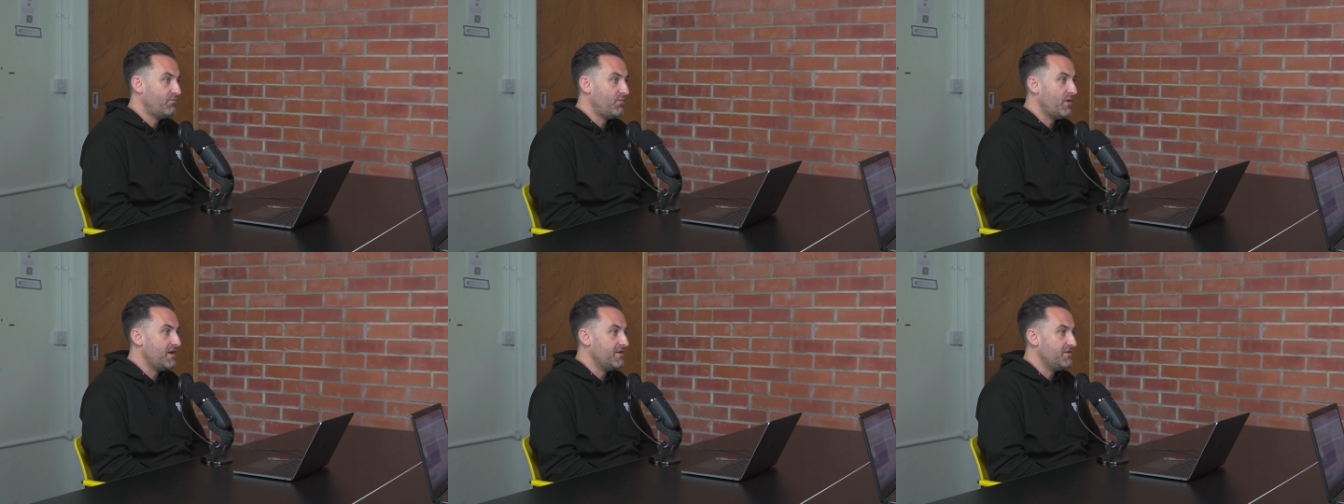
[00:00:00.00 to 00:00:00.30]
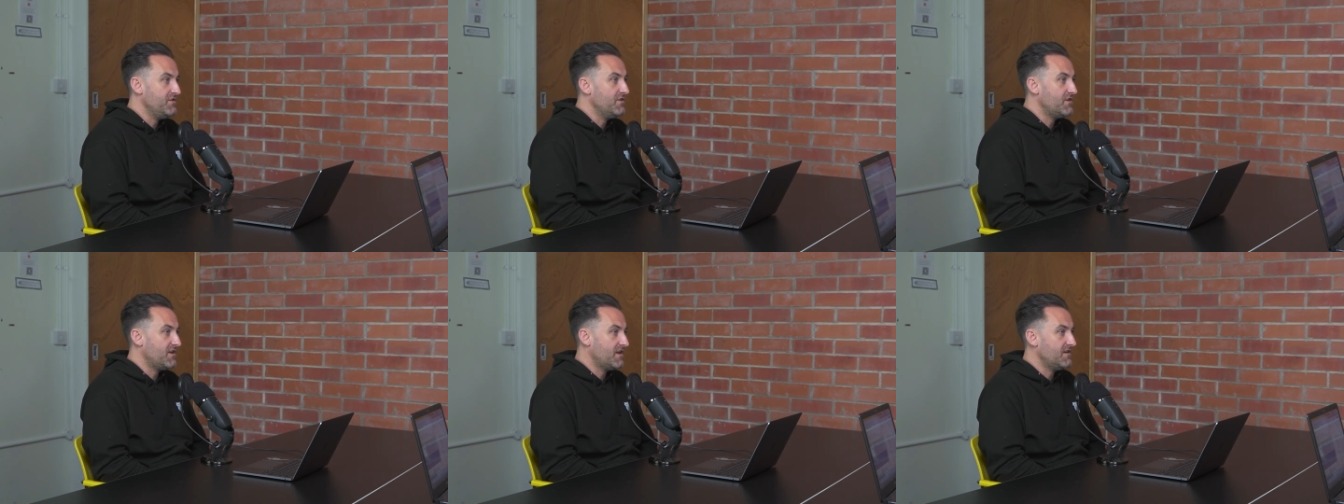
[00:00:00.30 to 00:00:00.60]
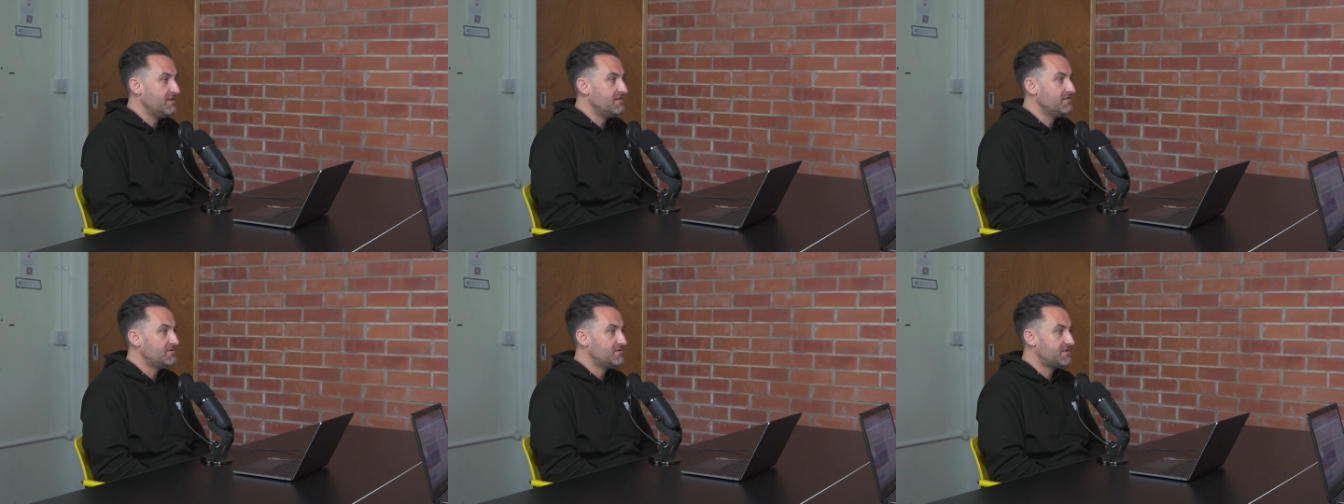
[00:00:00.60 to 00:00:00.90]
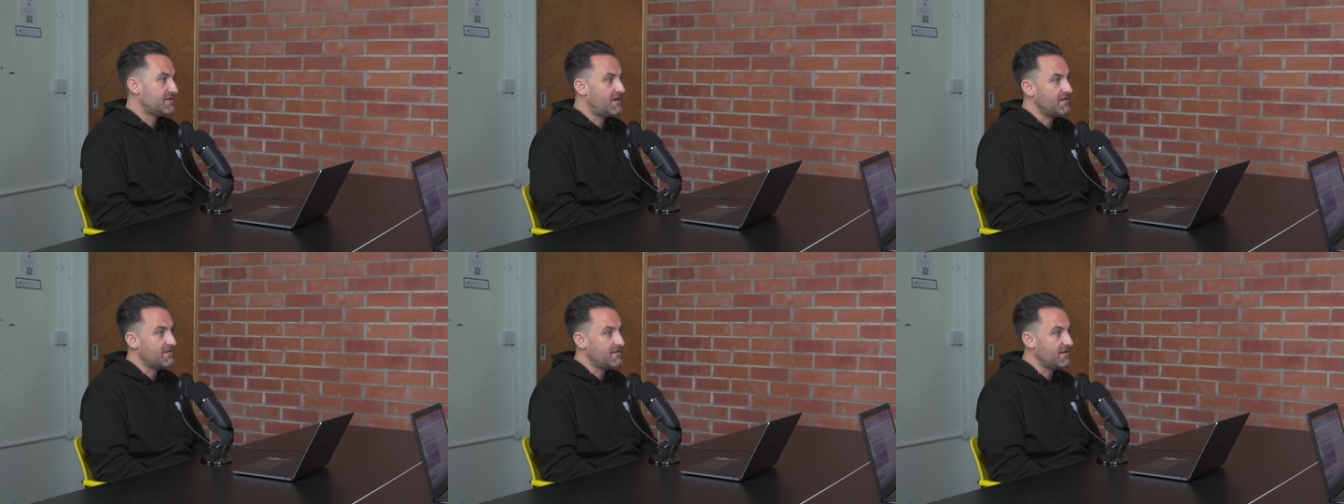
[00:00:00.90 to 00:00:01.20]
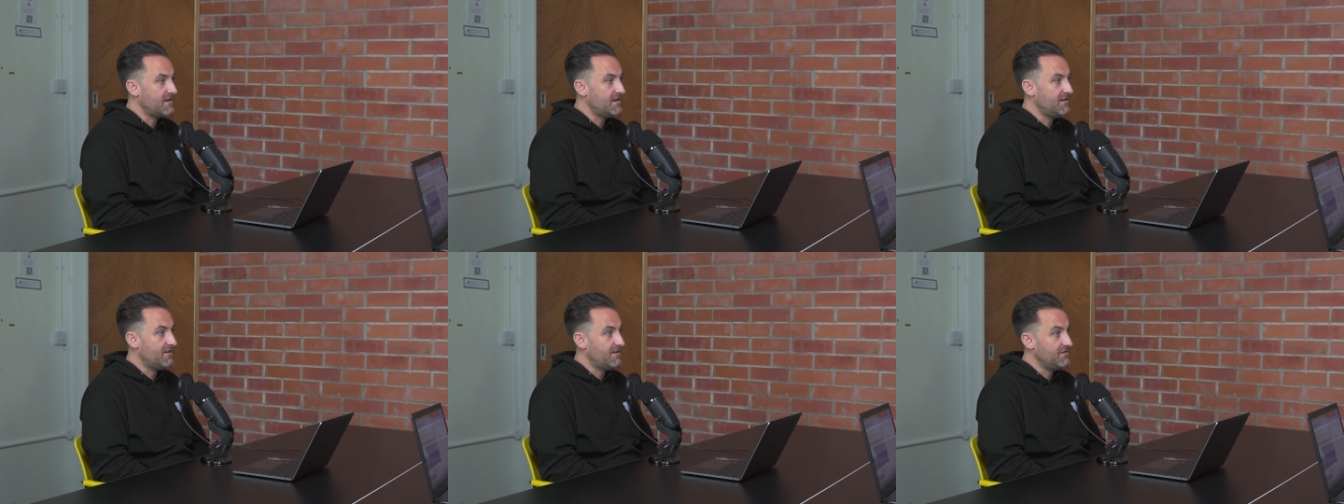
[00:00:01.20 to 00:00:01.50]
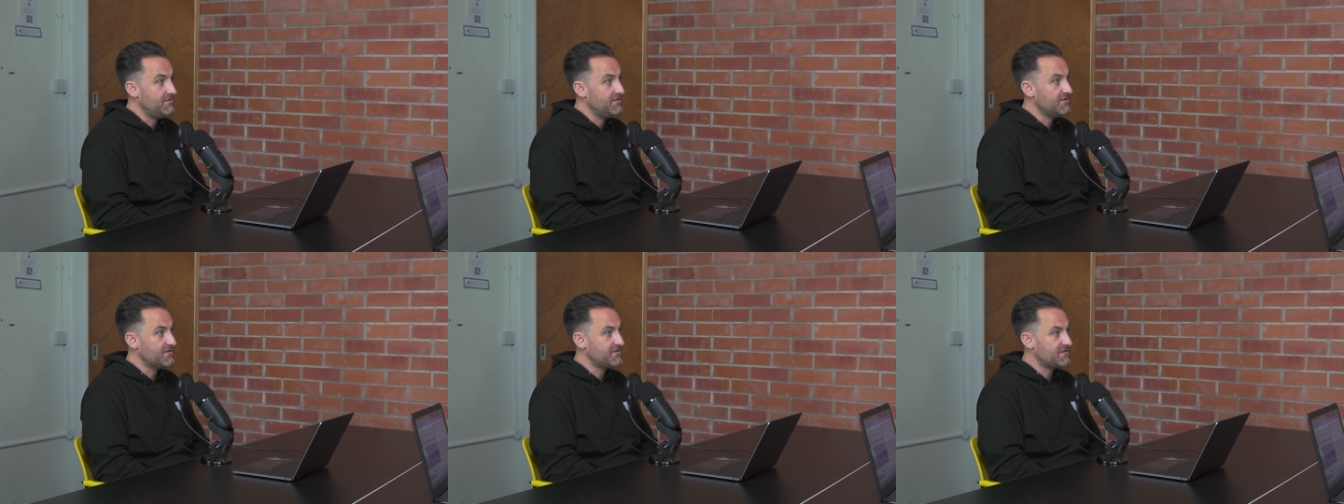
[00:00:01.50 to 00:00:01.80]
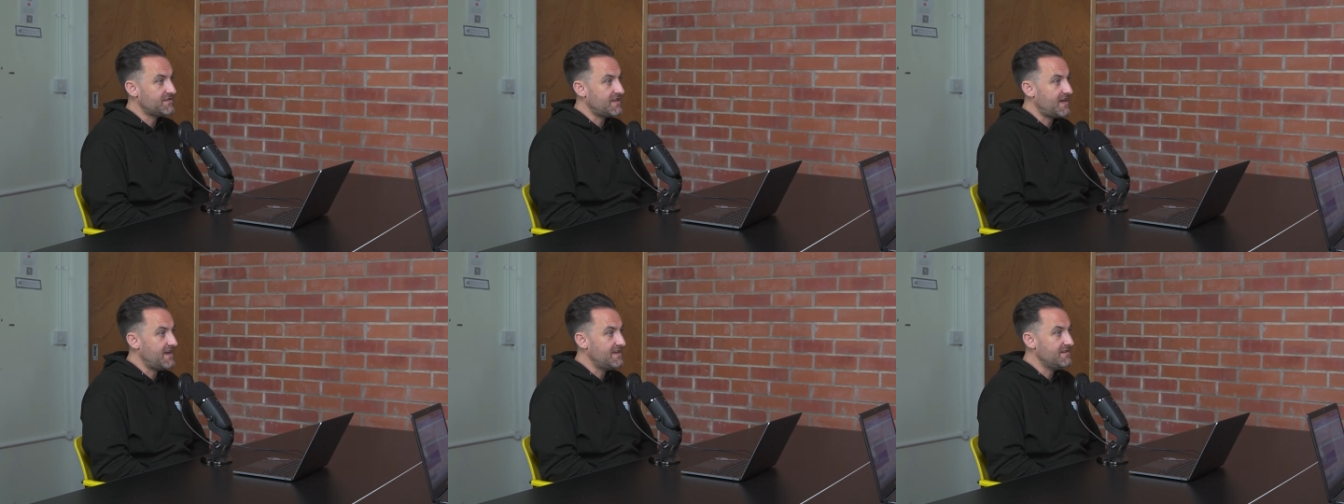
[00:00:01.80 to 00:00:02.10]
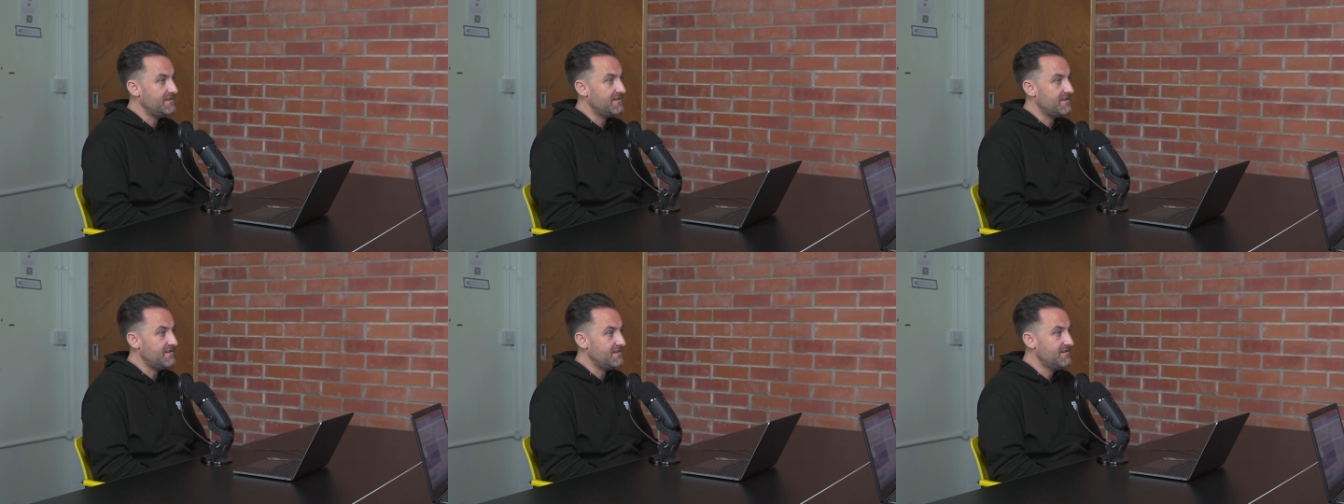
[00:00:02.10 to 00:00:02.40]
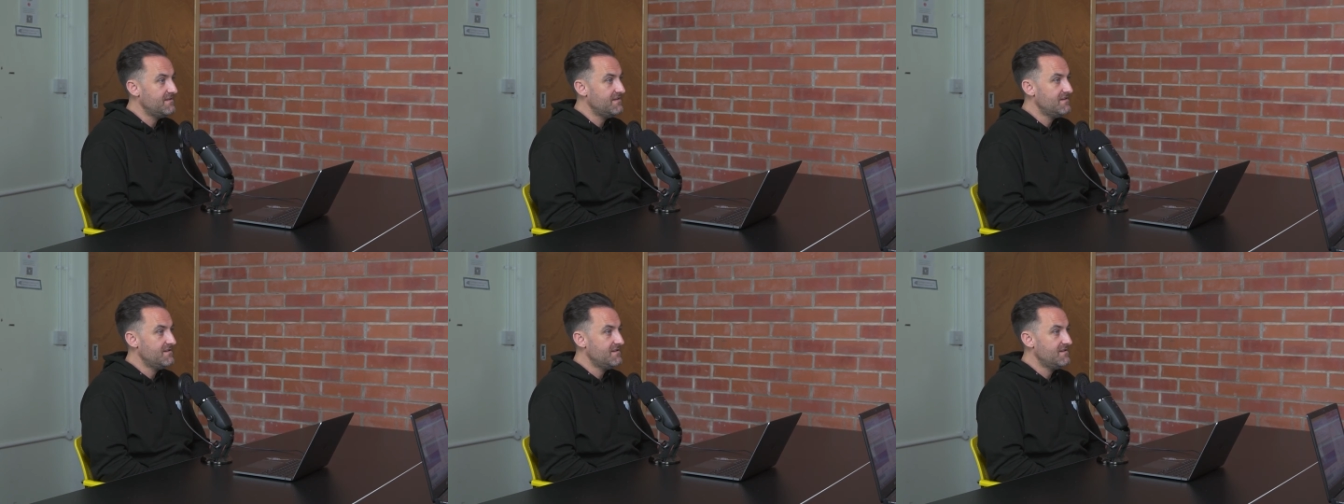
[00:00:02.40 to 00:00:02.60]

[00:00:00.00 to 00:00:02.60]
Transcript: where you can start to kind of understand and